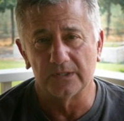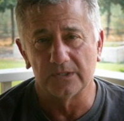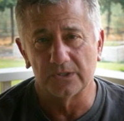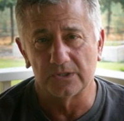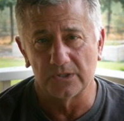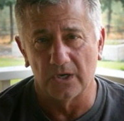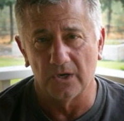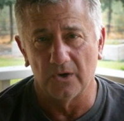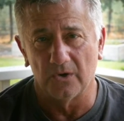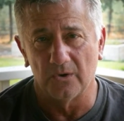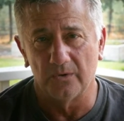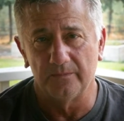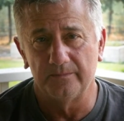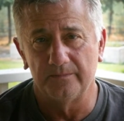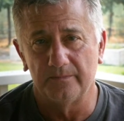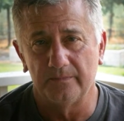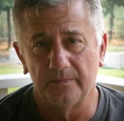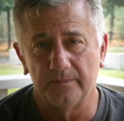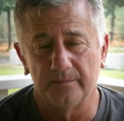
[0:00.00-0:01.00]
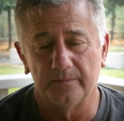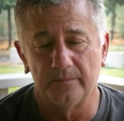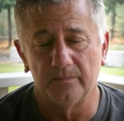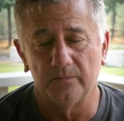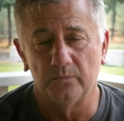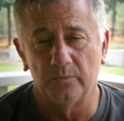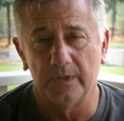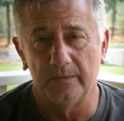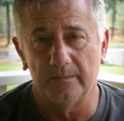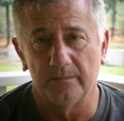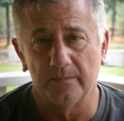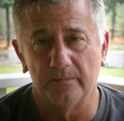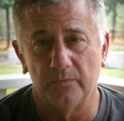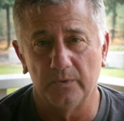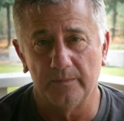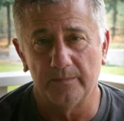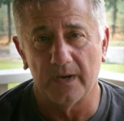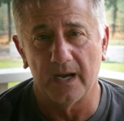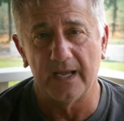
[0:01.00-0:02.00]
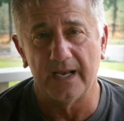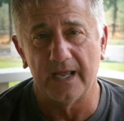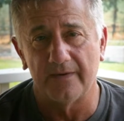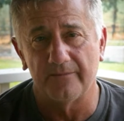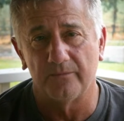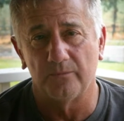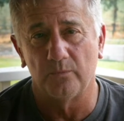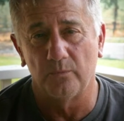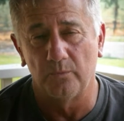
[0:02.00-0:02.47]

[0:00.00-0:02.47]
So we might have